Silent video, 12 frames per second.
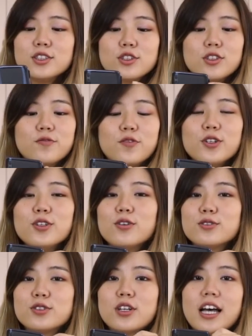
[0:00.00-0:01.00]
So the phone
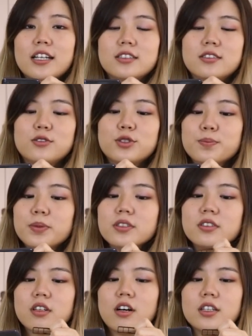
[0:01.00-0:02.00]
also has triple
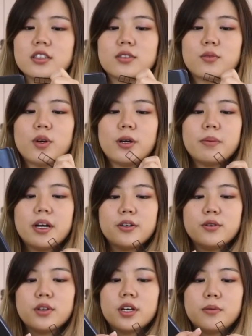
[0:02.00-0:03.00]
slots whereby
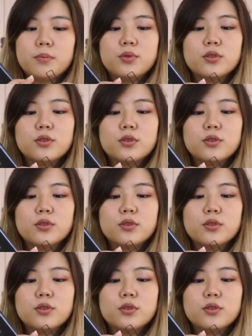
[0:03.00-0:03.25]
you can